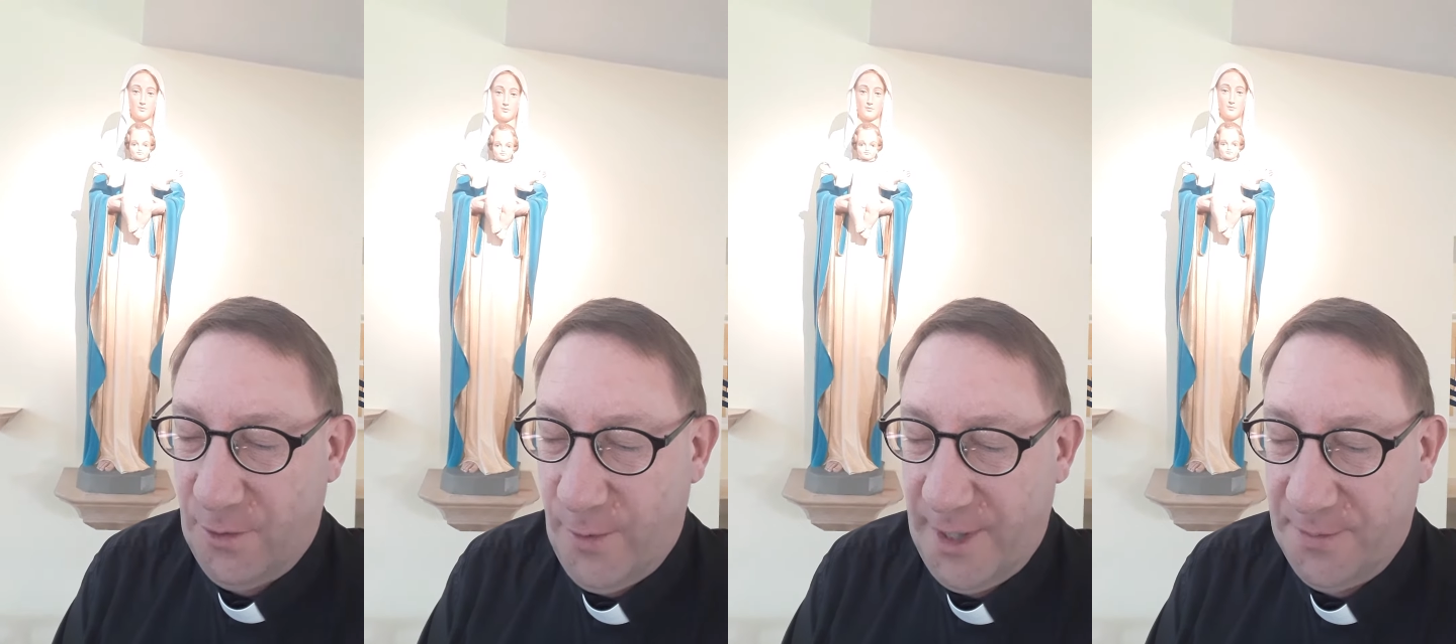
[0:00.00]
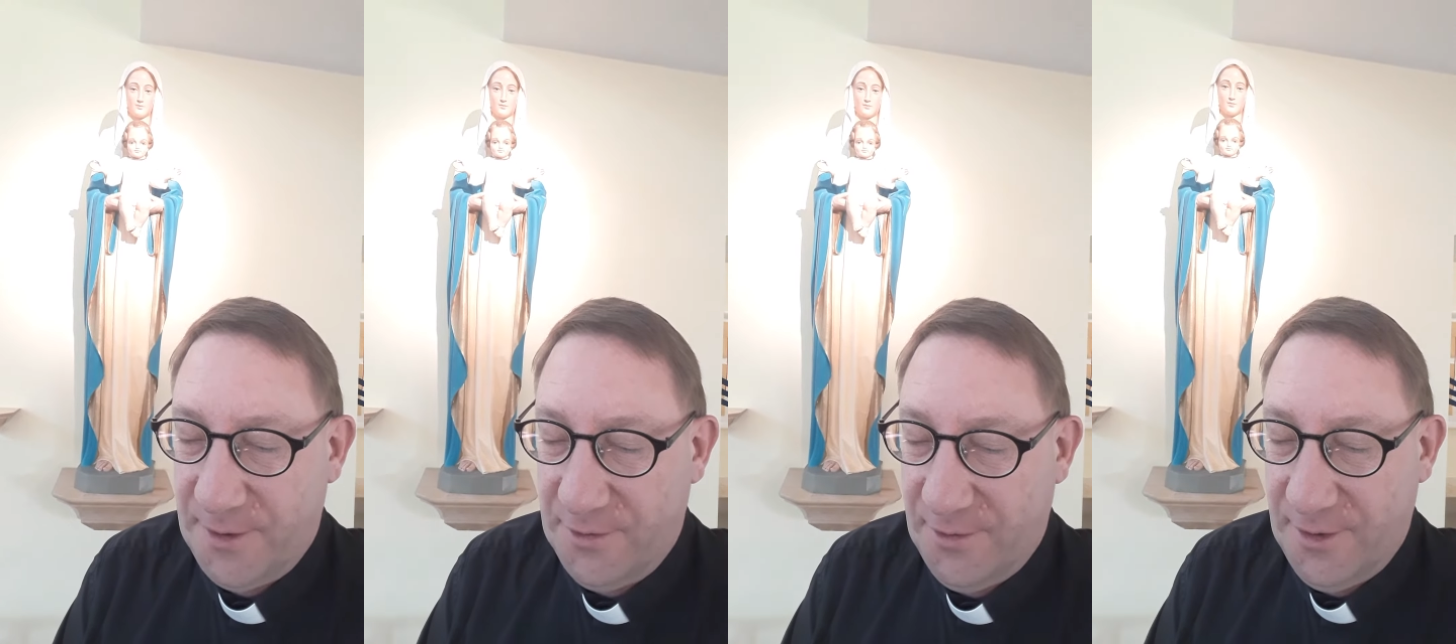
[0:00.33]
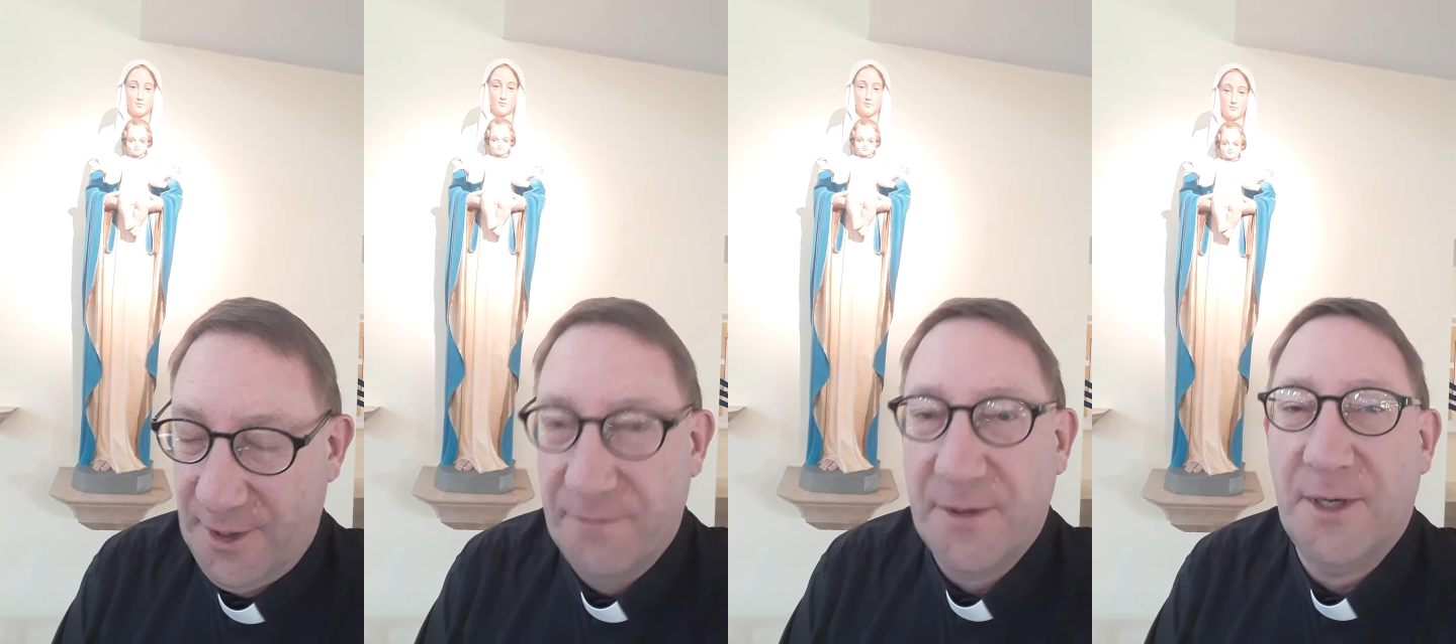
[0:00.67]
to await the
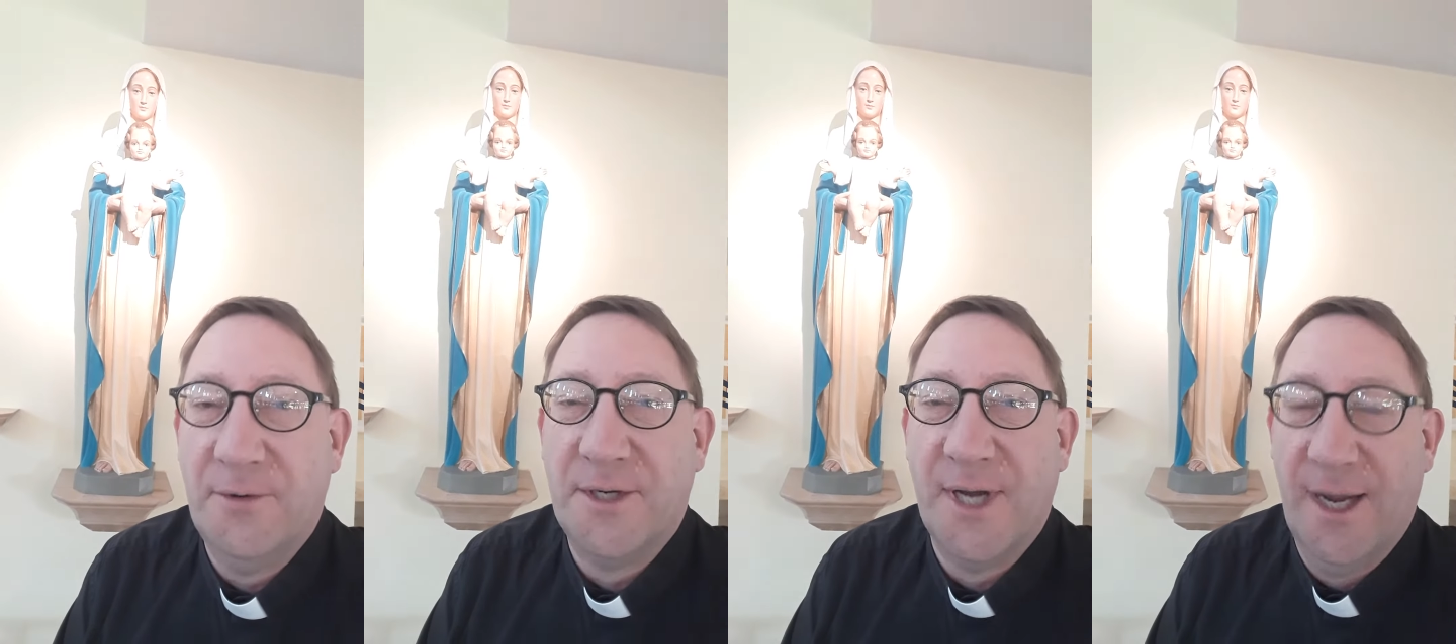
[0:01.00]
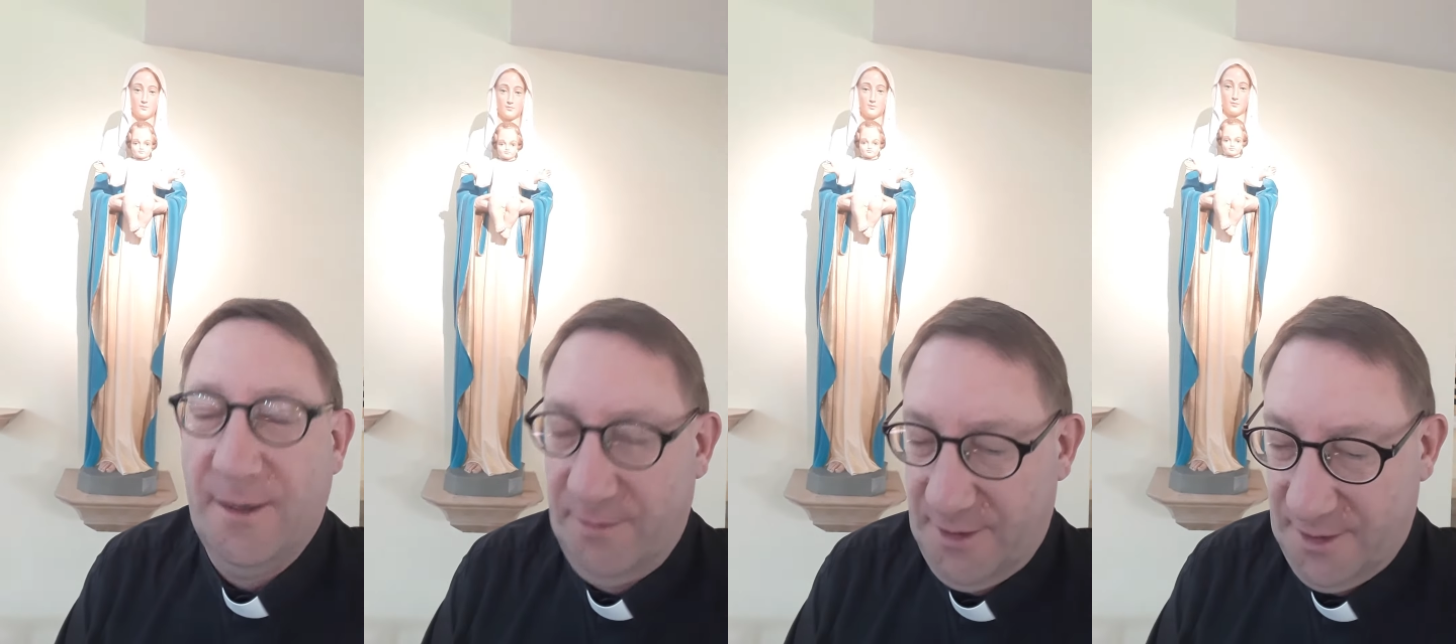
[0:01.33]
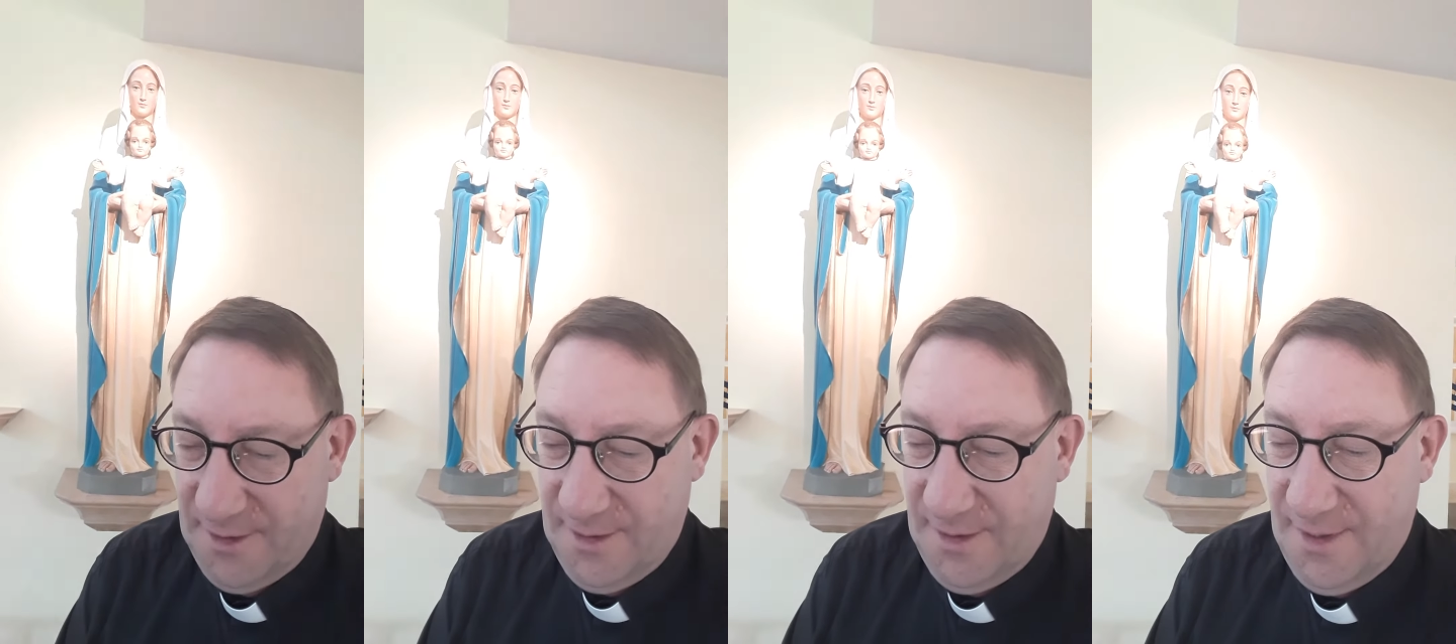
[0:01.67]
dawn of the new times.